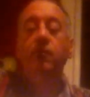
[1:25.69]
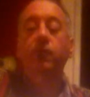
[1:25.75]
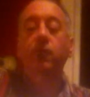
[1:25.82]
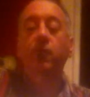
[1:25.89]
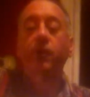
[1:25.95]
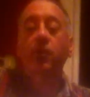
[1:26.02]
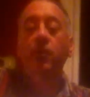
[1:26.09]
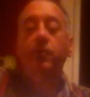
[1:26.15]
for
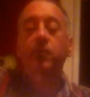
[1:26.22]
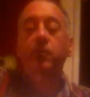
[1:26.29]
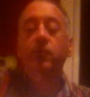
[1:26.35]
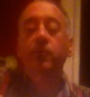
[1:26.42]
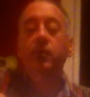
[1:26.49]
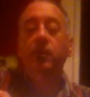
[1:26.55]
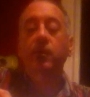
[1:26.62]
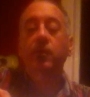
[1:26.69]
the open
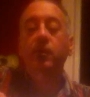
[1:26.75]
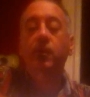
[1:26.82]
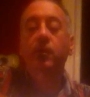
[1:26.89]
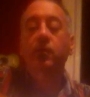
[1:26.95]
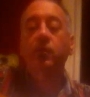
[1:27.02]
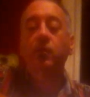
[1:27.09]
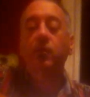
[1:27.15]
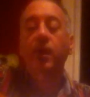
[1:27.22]
strings and
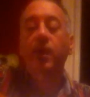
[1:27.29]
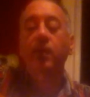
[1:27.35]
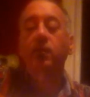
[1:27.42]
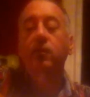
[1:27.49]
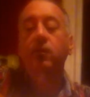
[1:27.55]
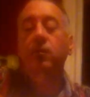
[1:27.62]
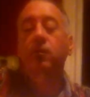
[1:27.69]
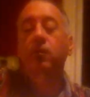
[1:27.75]
2
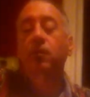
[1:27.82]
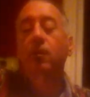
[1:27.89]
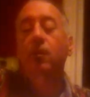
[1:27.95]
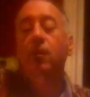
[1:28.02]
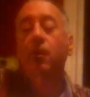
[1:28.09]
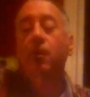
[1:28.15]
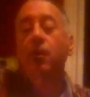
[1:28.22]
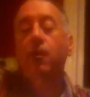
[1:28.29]
X's
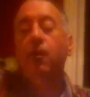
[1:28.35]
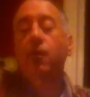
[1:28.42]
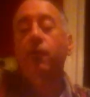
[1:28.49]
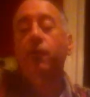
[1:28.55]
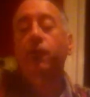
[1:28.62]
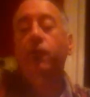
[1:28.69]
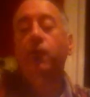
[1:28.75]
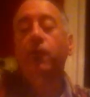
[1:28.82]

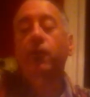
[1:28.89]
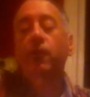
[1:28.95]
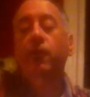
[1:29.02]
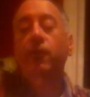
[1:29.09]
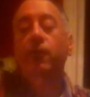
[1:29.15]
for the